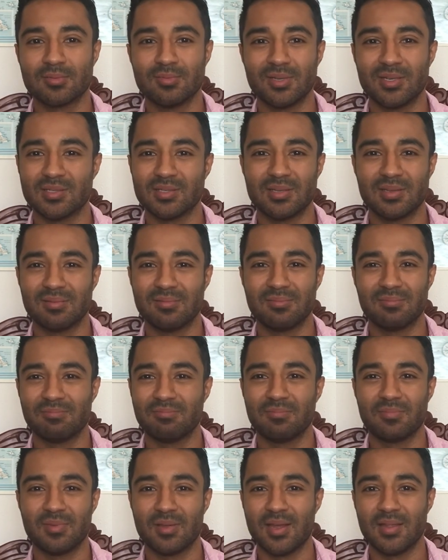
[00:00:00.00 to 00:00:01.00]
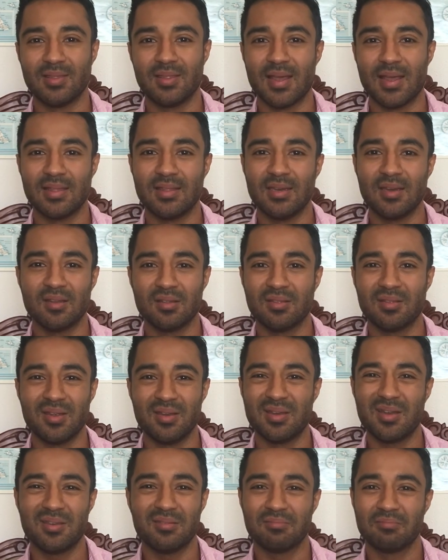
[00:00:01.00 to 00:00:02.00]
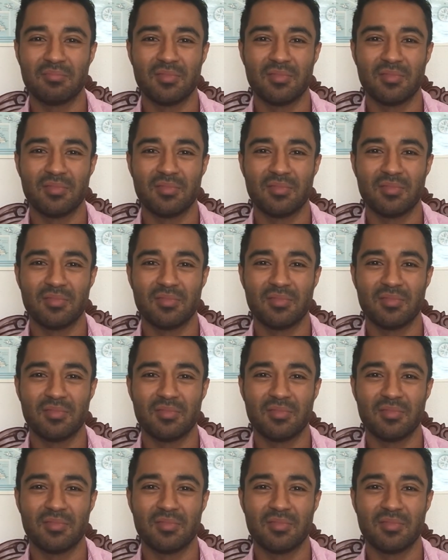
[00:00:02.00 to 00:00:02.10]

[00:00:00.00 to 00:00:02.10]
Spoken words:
Because at the end of the day, none